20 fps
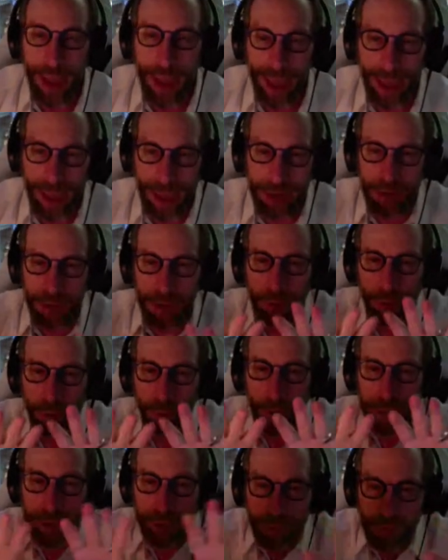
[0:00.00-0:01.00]
And
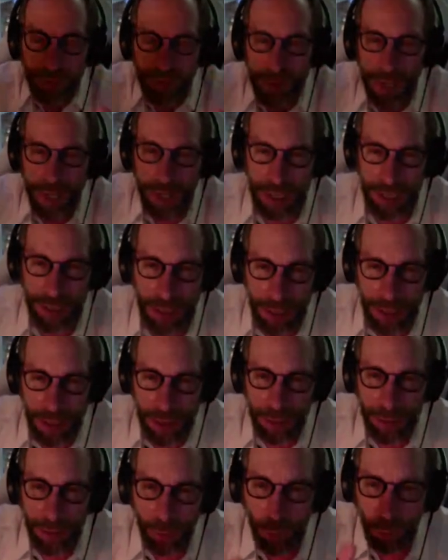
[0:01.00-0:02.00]
what you see,
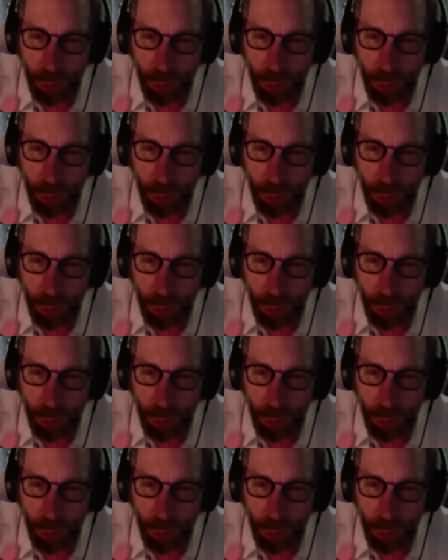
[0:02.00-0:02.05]
th